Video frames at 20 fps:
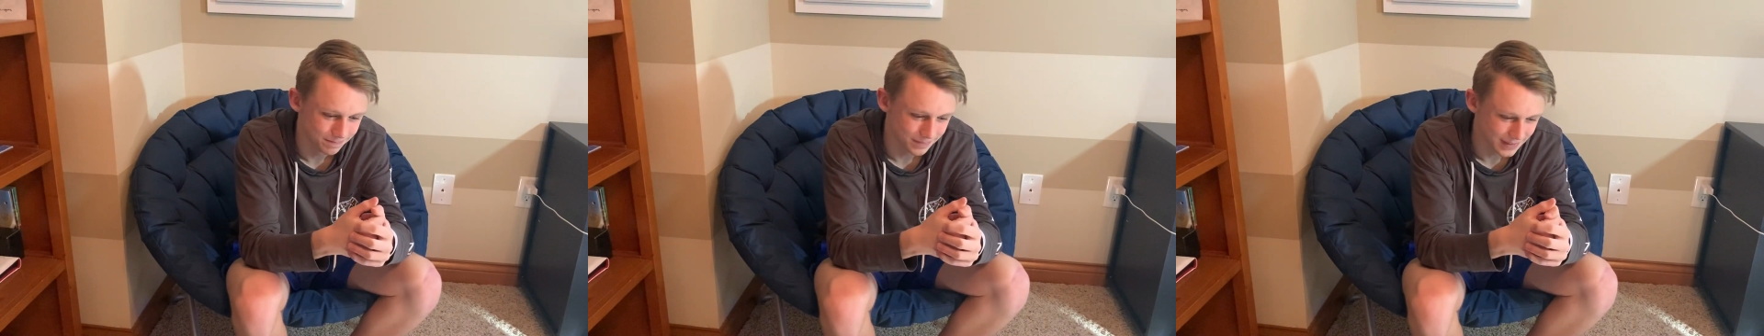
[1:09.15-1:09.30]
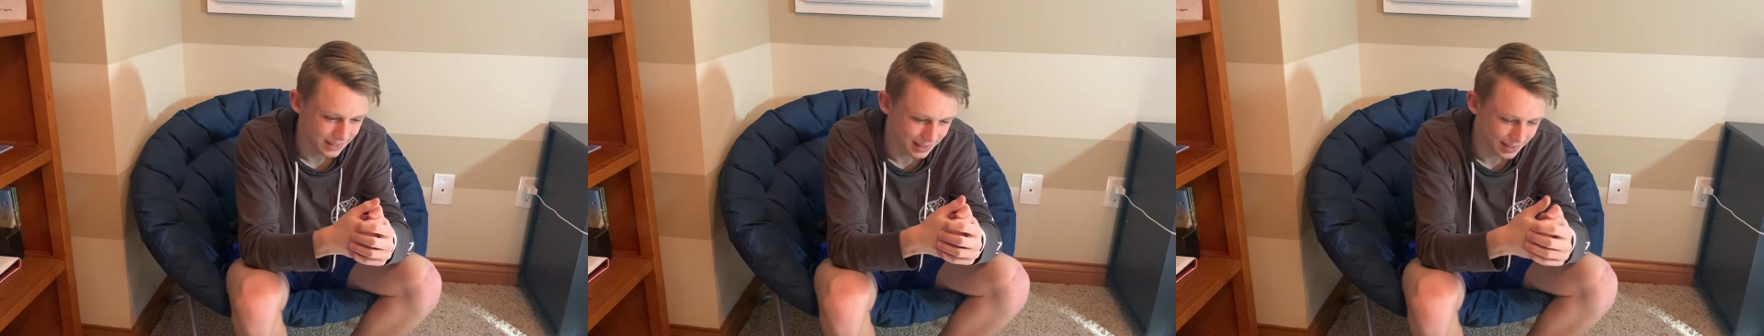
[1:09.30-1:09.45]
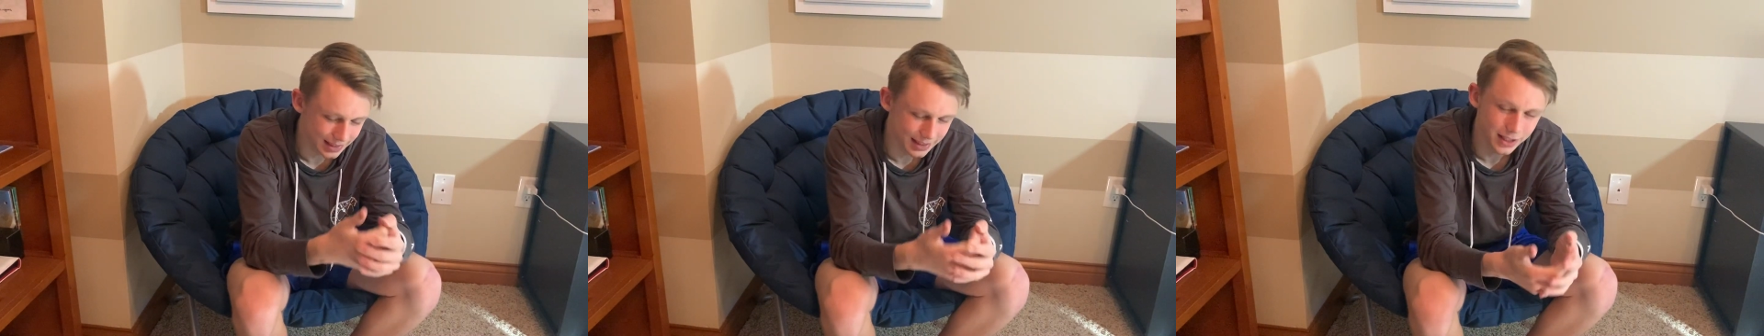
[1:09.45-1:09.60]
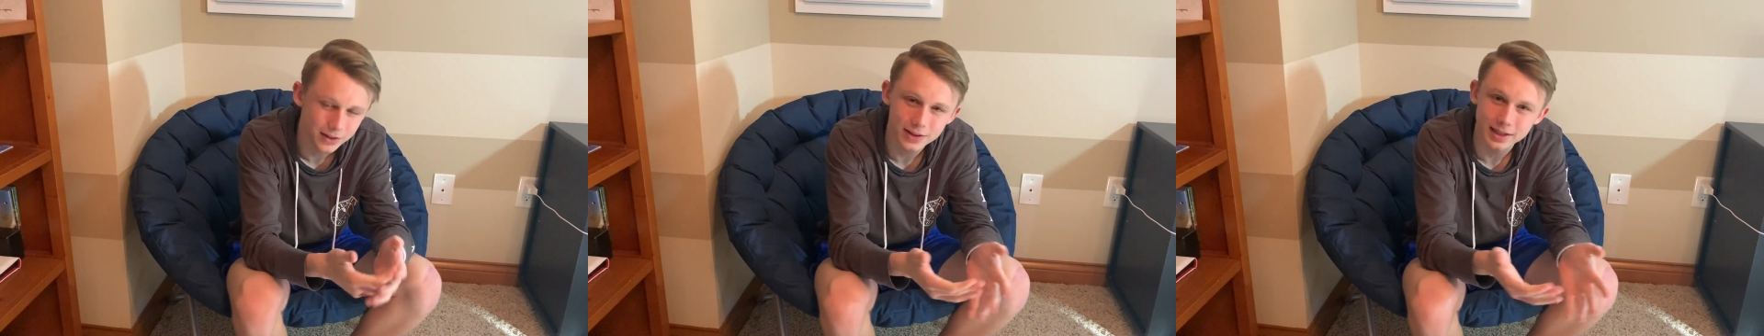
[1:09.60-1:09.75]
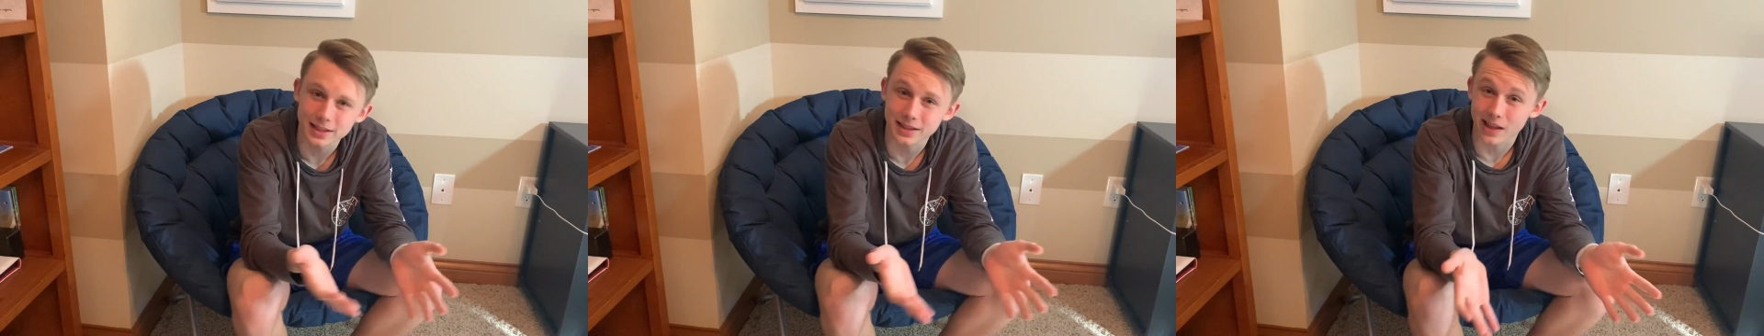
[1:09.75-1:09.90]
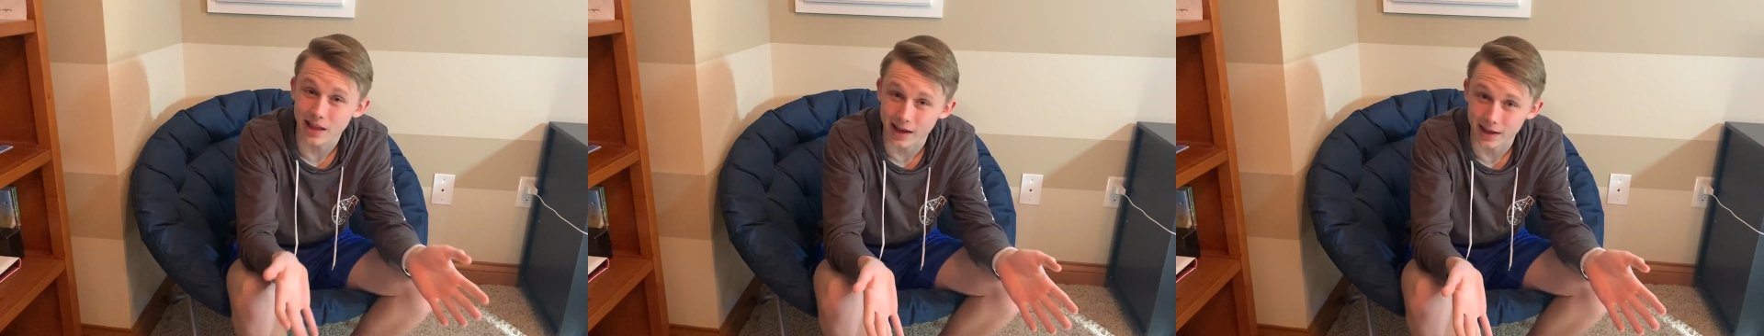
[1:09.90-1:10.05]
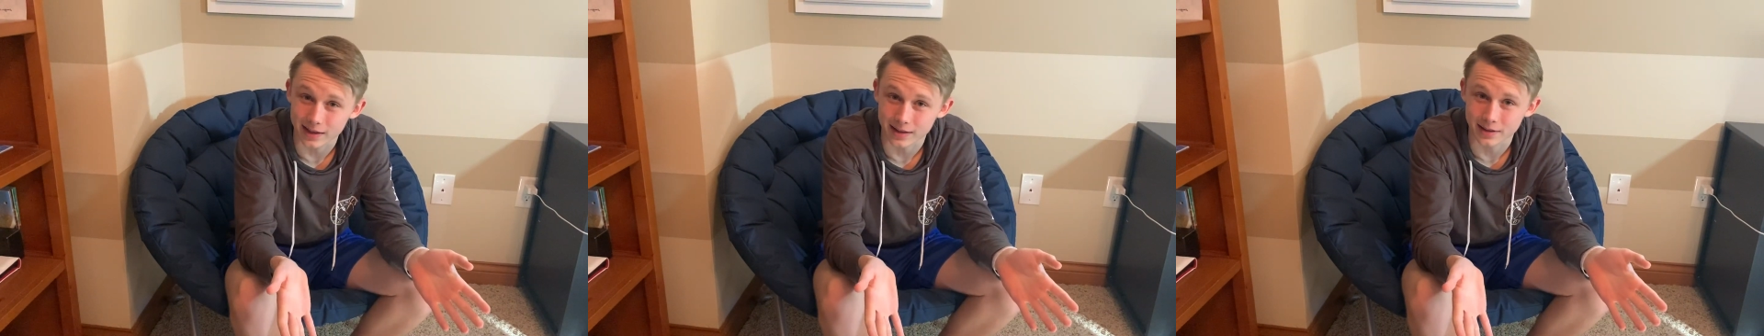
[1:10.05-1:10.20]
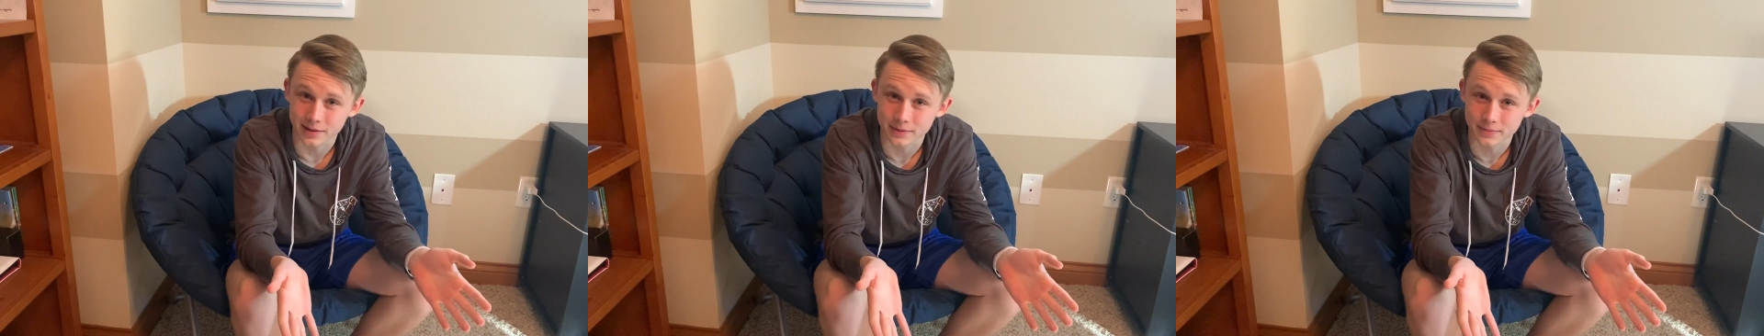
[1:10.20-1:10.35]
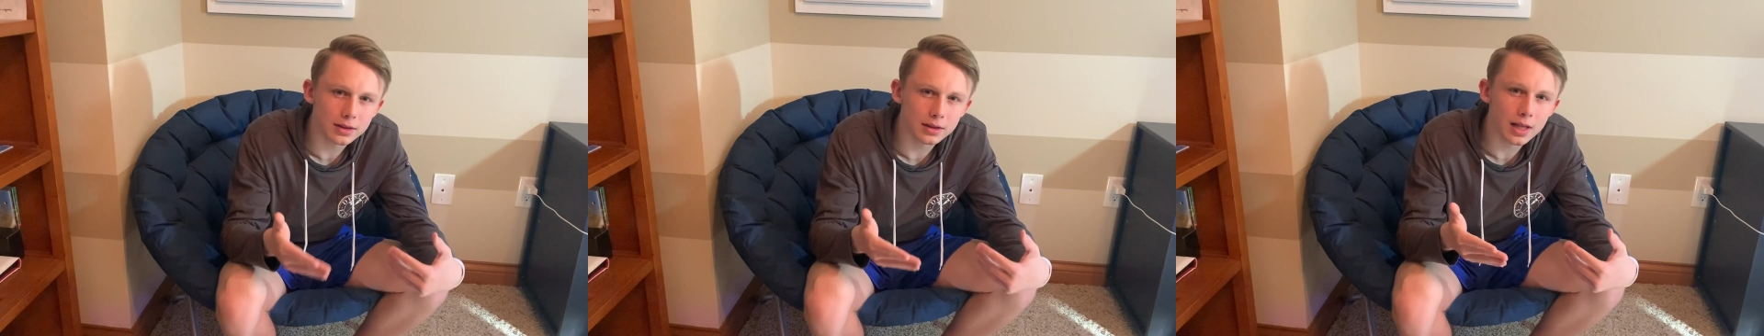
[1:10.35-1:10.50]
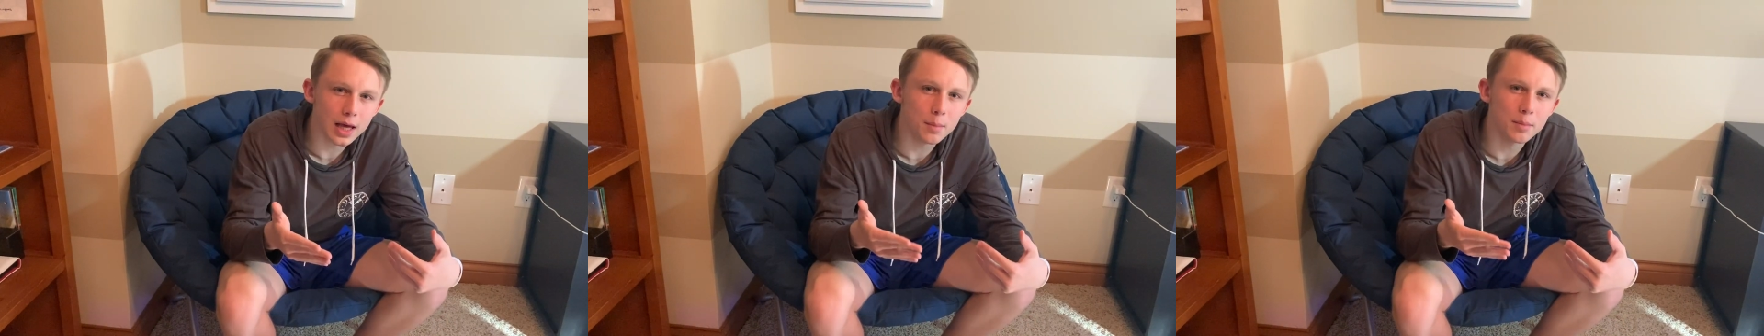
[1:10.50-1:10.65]
Stealing and lying.
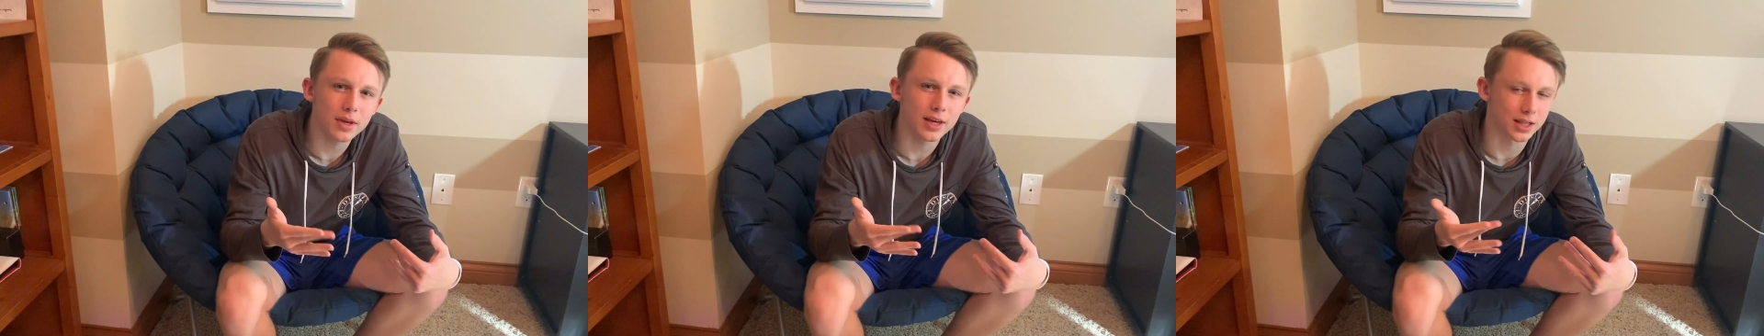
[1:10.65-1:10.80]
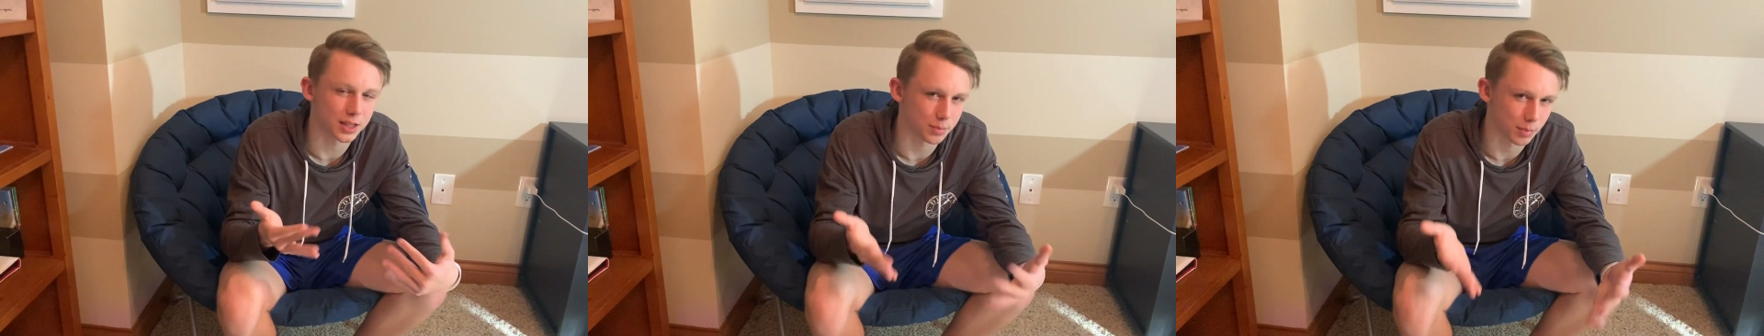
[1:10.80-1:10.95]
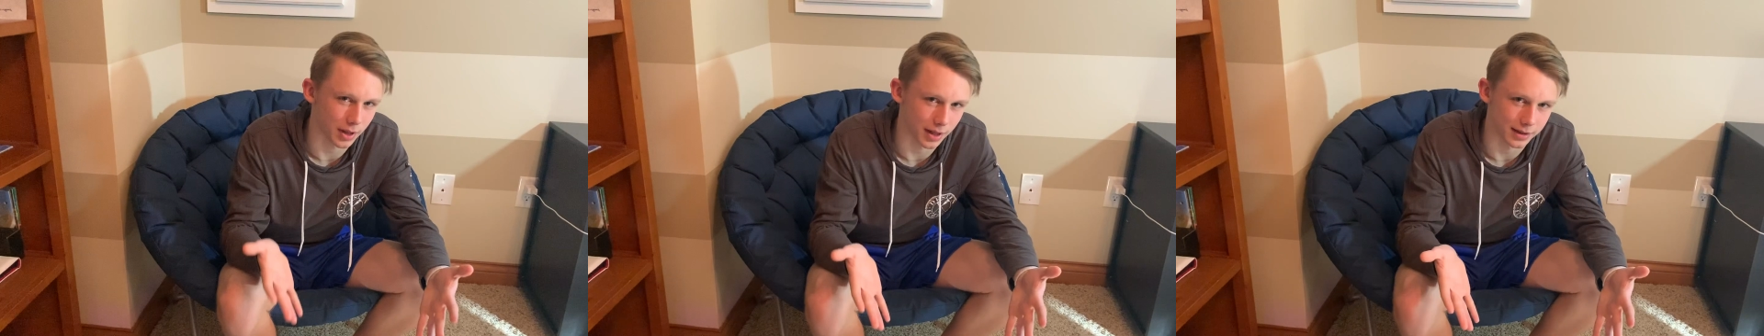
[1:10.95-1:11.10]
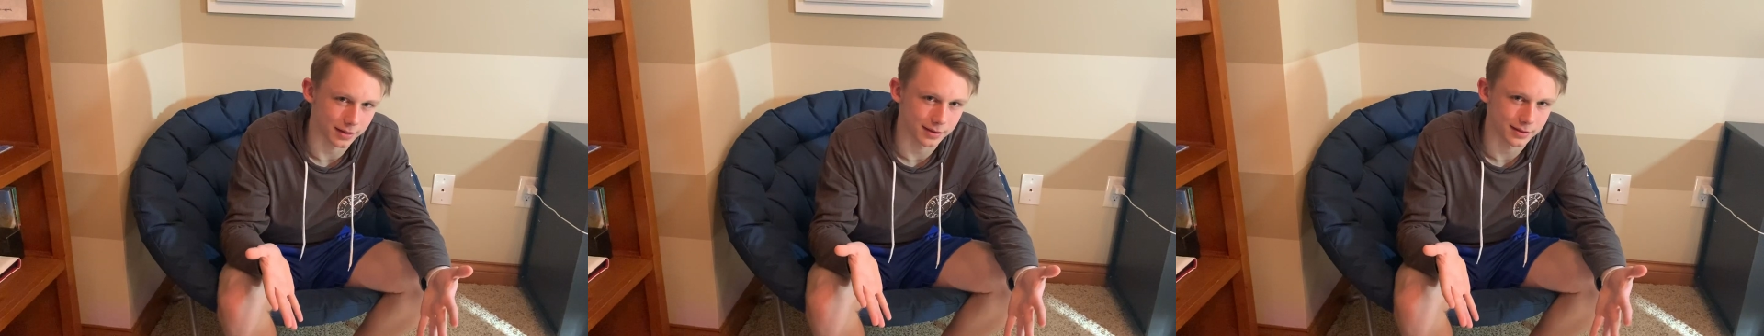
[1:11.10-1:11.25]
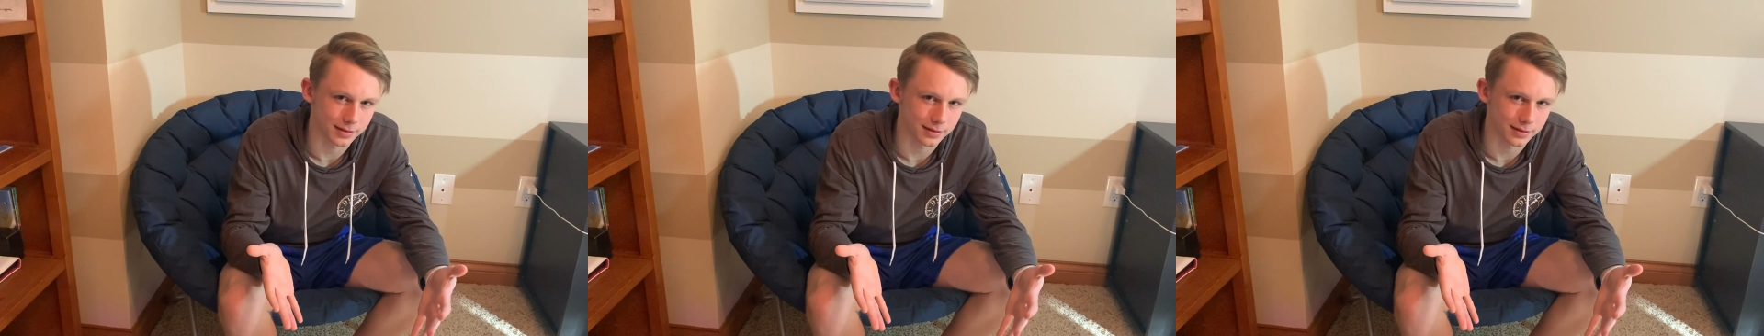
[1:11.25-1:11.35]
Let me explain.